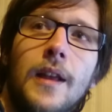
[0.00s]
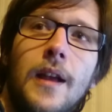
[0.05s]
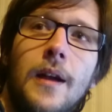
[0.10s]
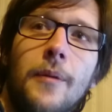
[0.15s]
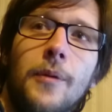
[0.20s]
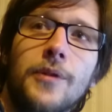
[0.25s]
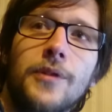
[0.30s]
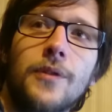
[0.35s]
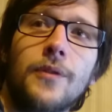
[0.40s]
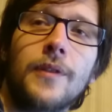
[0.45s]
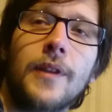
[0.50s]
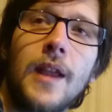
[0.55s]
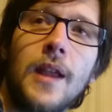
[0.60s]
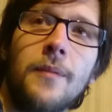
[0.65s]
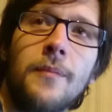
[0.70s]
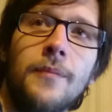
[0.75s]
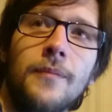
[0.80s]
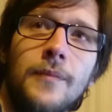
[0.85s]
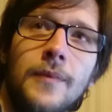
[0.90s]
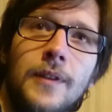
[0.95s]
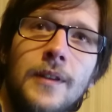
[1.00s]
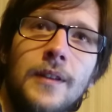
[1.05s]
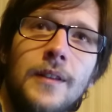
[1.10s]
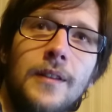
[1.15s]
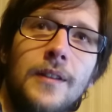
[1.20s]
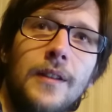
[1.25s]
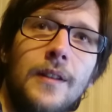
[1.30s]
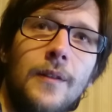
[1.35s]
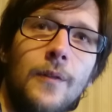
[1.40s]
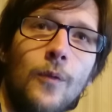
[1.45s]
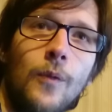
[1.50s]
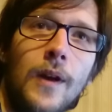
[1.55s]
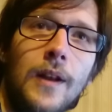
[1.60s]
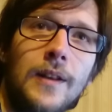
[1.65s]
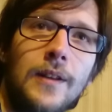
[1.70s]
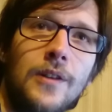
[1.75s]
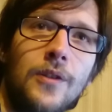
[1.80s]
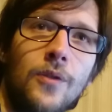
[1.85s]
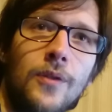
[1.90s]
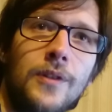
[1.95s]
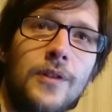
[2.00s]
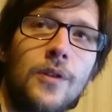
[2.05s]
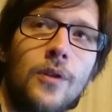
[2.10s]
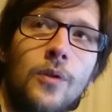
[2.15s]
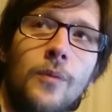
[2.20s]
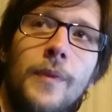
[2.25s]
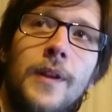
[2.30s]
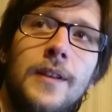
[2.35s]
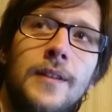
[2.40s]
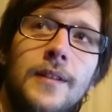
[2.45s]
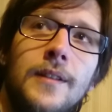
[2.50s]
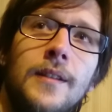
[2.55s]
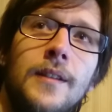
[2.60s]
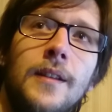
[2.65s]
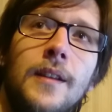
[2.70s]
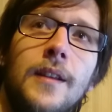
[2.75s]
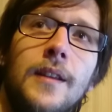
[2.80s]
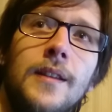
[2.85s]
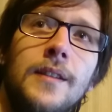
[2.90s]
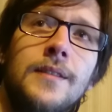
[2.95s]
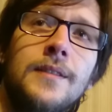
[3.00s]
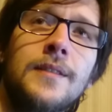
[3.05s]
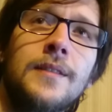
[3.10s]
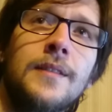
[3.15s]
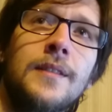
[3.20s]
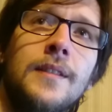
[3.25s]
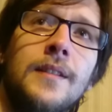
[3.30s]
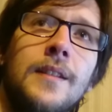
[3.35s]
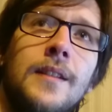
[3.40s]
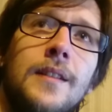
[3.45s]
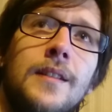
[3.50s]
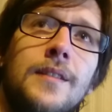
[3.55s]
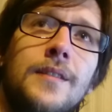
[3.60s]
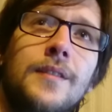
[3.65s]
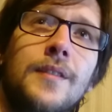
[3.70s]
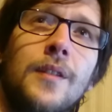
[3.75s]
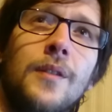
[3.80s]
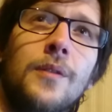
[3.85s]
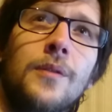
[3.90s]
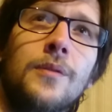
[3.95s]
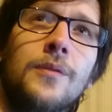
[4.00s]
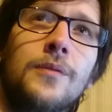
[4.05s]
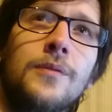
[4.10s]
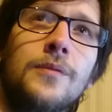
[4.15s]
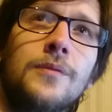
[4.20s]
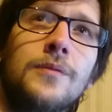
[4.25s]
about your game while you are documenting it. So